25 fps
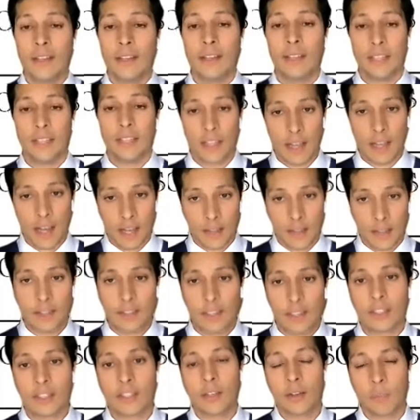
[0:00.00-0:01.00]
I think
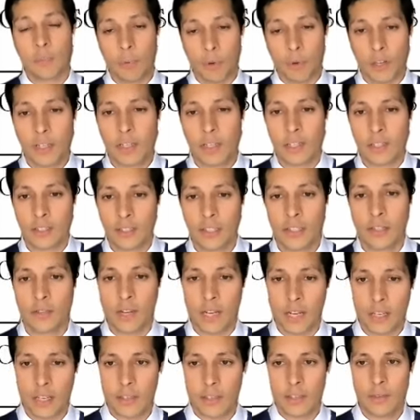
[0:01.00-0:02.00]
that's an important
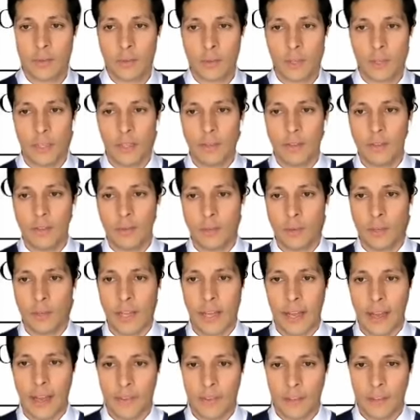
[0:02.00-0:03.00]
consideration when
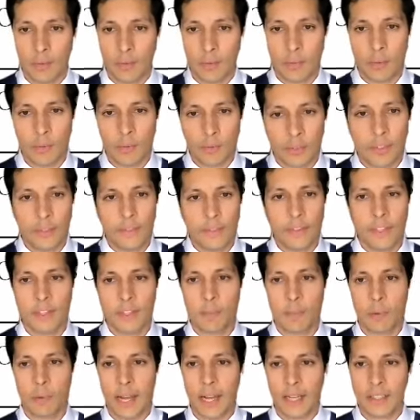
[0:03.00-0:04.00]
having a removal defense
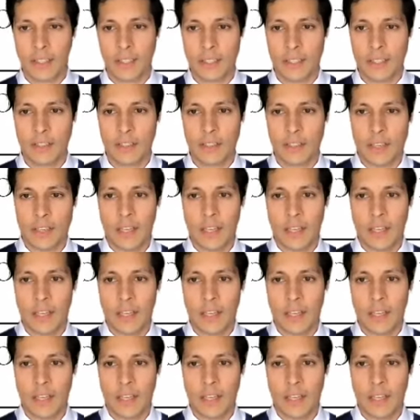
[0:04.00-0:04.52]
practice